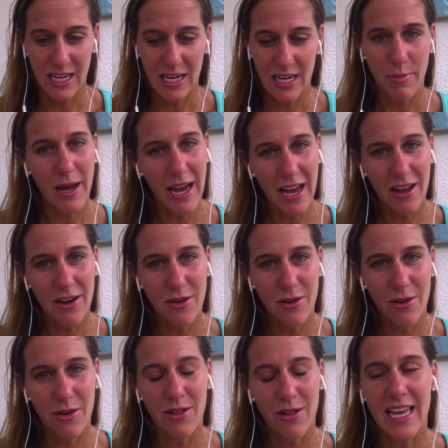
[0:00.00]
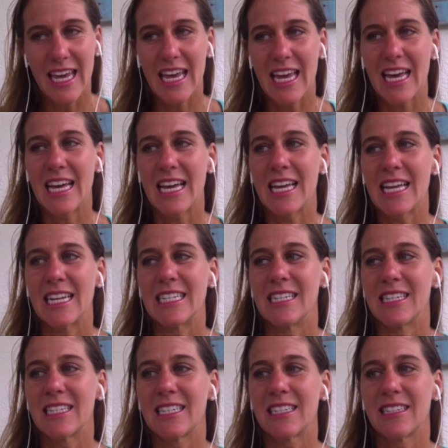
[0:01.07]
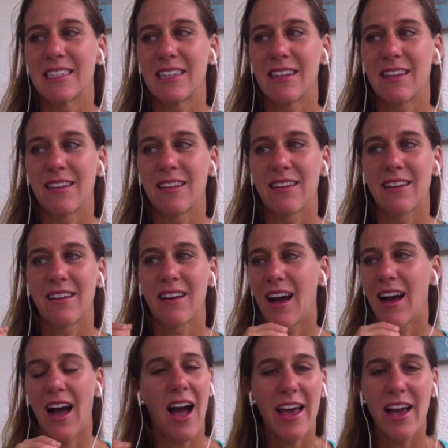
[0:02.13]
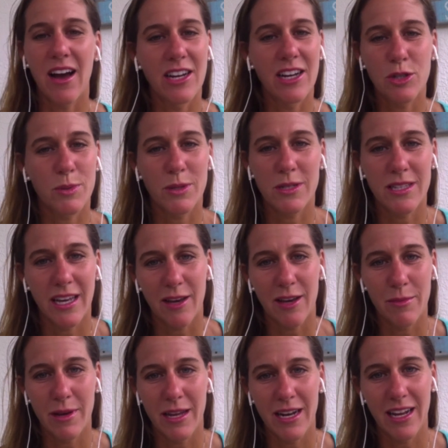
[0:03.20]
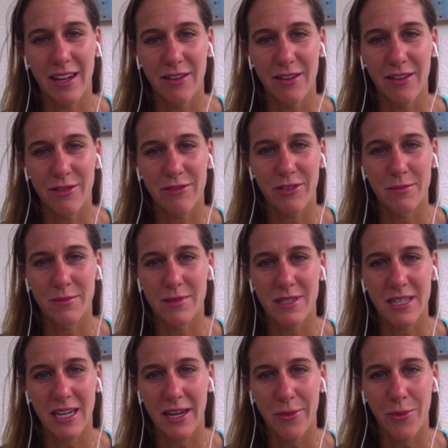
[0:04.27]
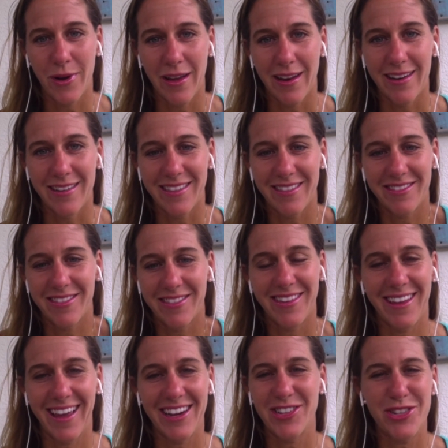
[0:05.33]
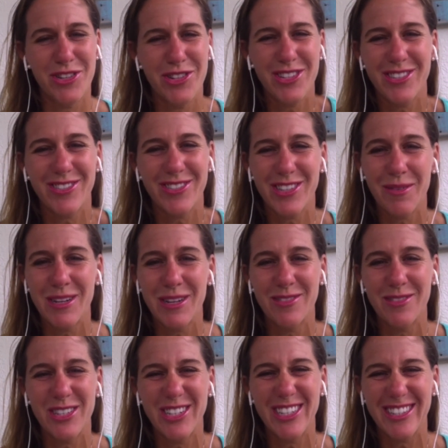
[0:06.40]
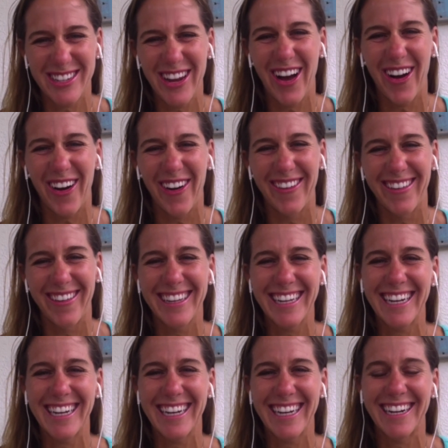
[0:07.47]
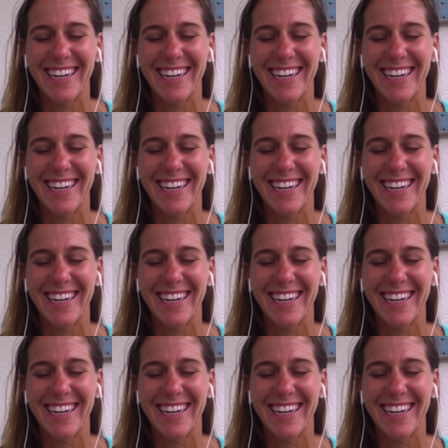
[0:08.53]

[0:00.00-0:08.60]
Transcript: stand-up paddle and I 100% committed from day one. And sometimes you just know, you know?